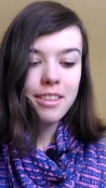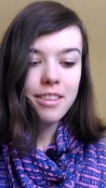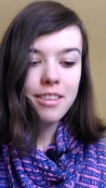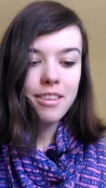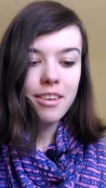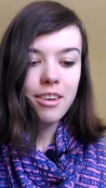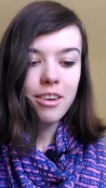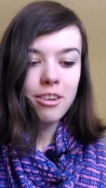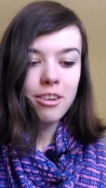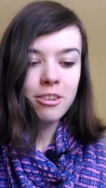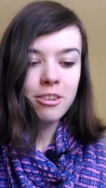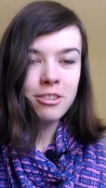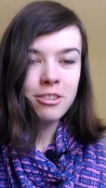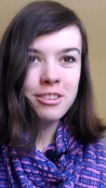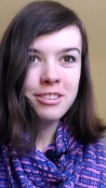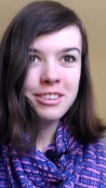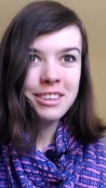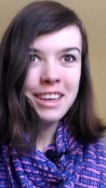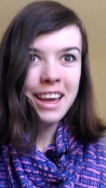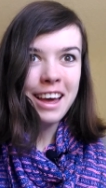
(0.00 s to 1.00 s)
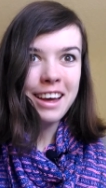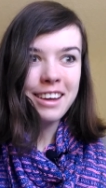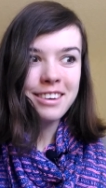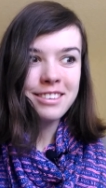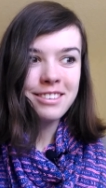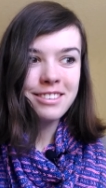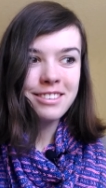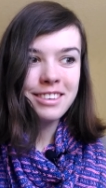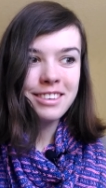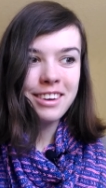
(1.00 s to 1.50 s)
So yeah,
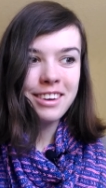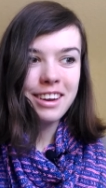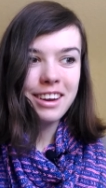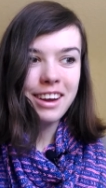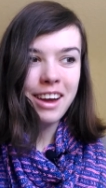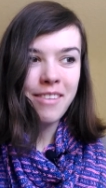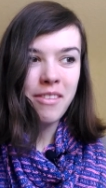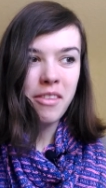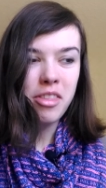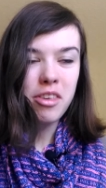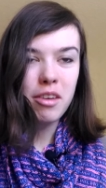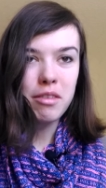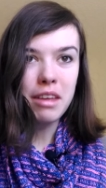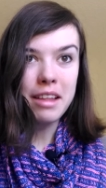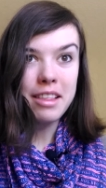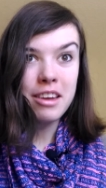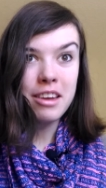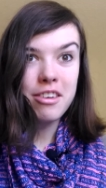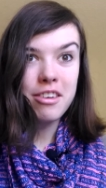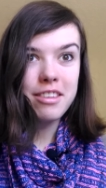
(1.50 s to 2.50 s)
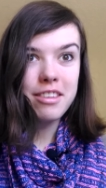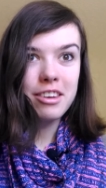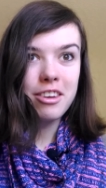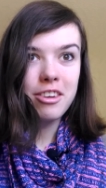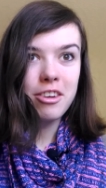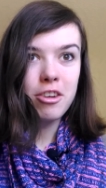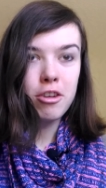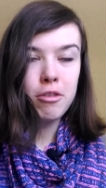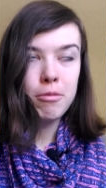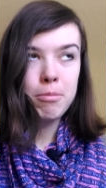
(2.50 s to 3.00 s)
I'm not sure if that's interesting
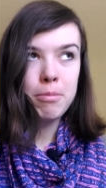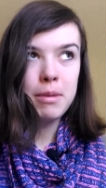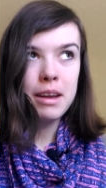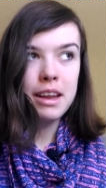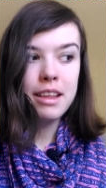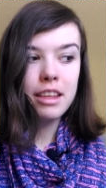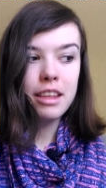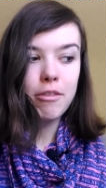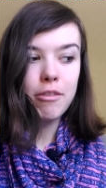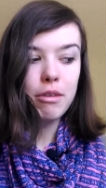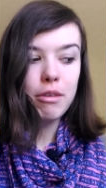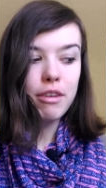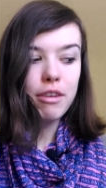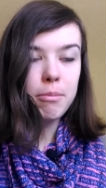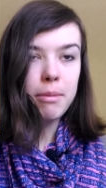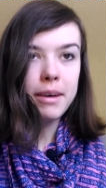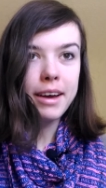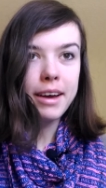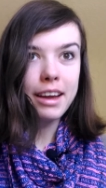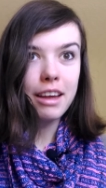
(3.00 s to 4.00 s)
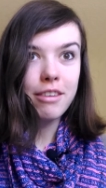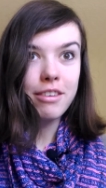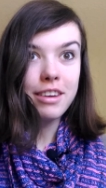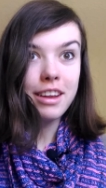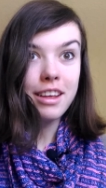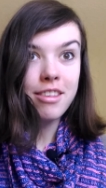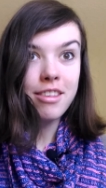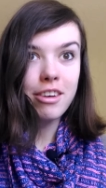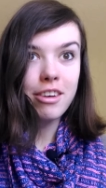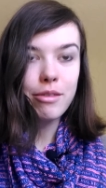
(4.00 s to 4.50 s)
to you. Please give me feedback if it
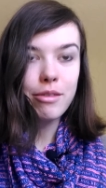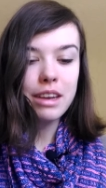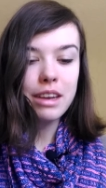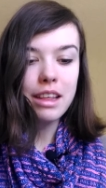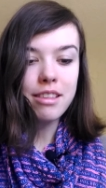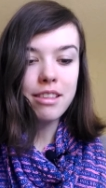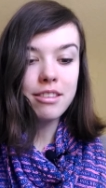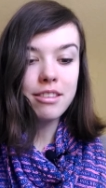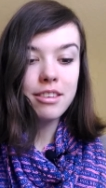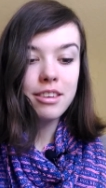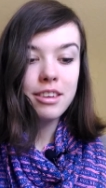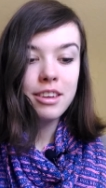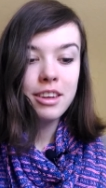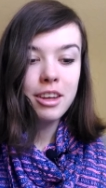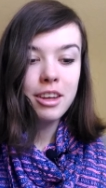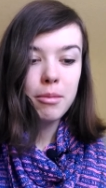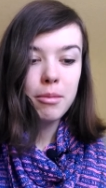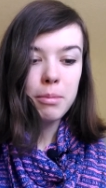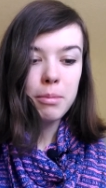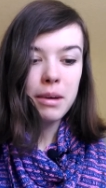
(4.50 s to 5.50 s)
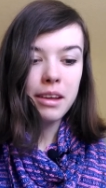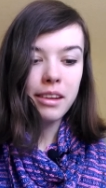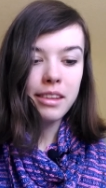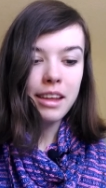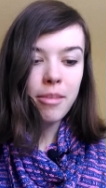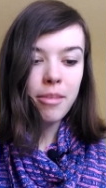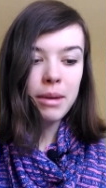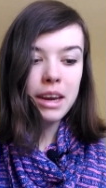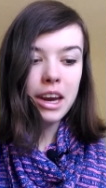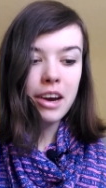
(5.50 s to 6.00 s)
is or if it isn't. But
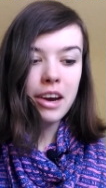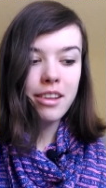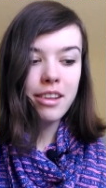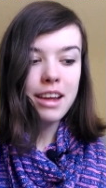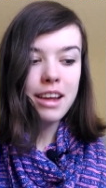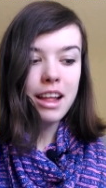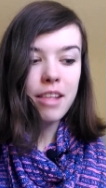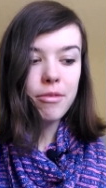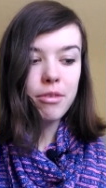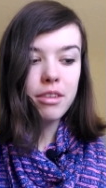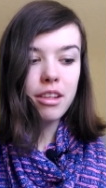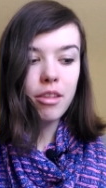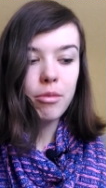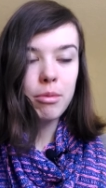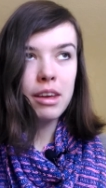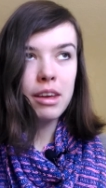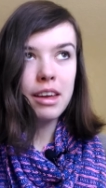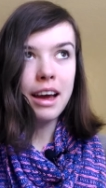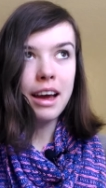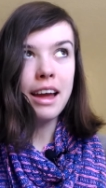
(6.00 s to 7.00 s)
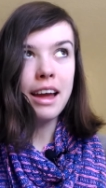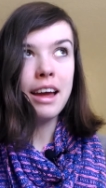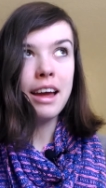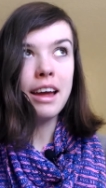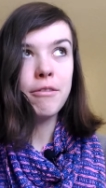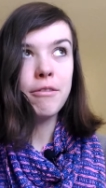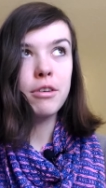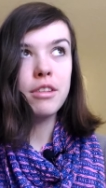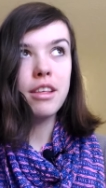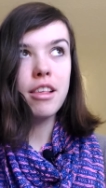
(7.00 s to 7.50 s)
that's my yarn stats for this week, I,
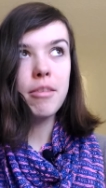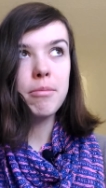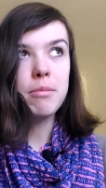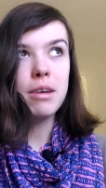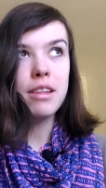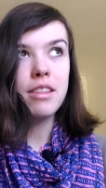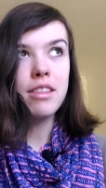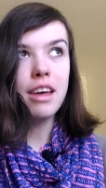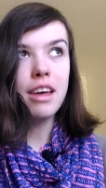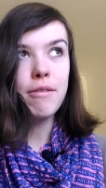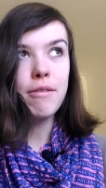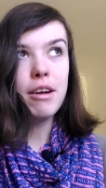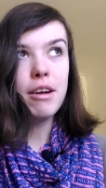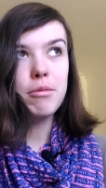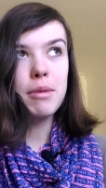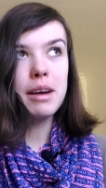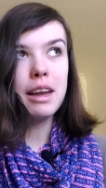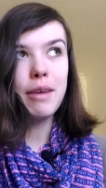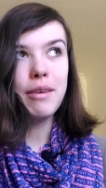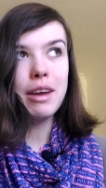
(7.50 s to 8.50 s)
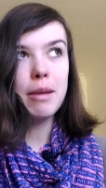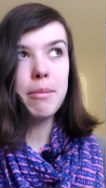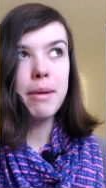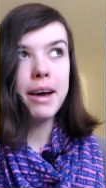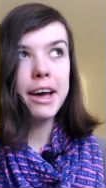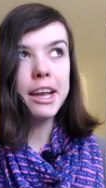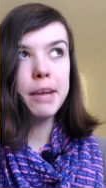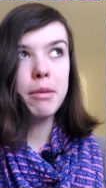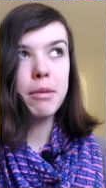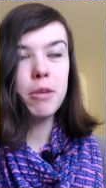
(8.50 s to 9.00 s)
uh, for this month. I felt really, really
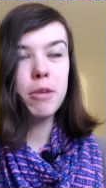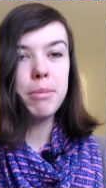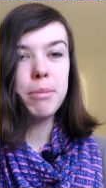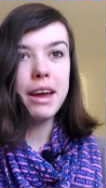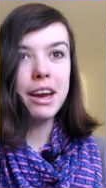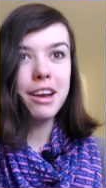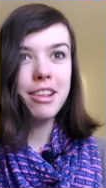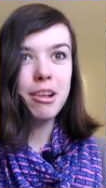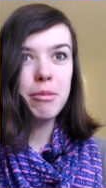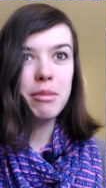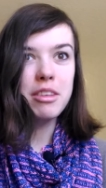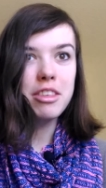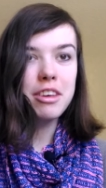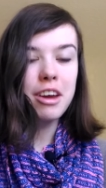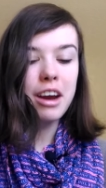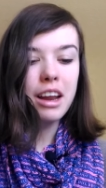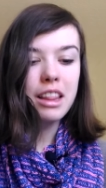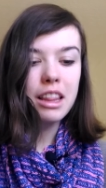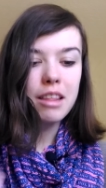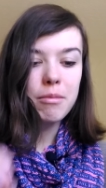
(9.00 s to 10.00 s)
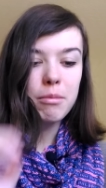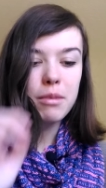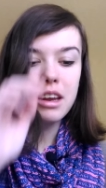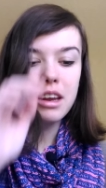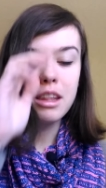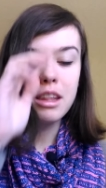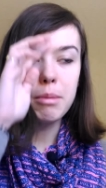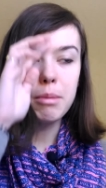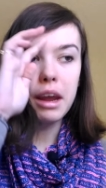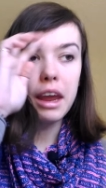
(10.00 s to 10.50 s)
bad about buying so much yarn
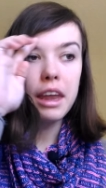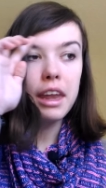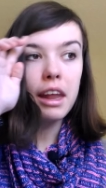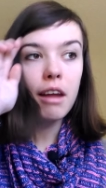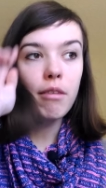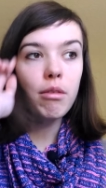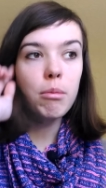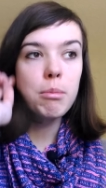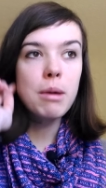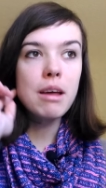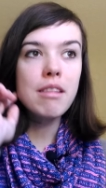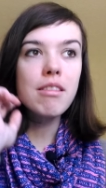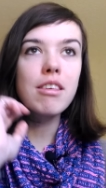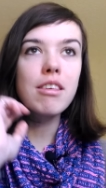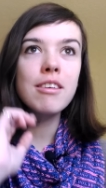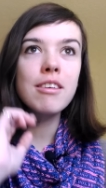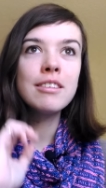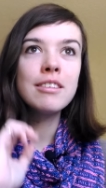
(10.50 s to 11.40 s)
in the beginning of the month.